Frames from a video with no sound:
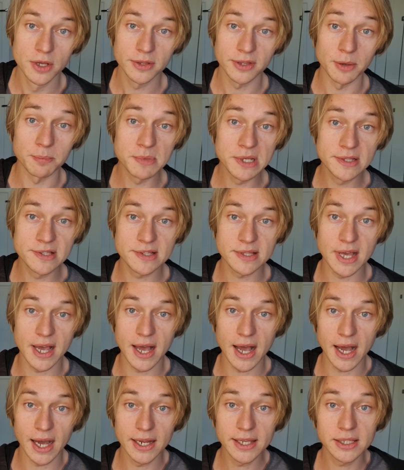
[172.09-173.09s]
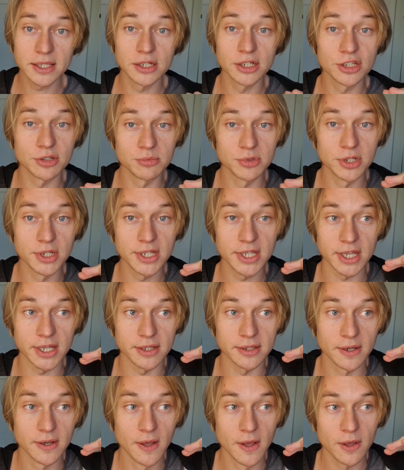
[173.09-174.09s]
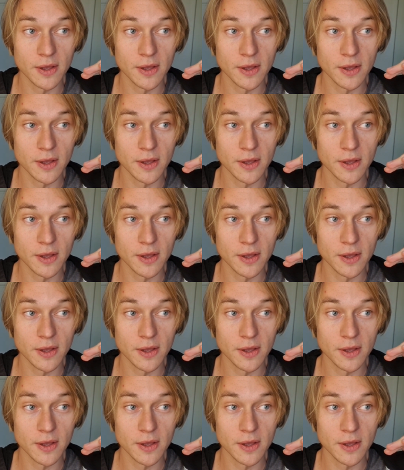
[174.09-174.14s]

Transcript: That means that I can communicate.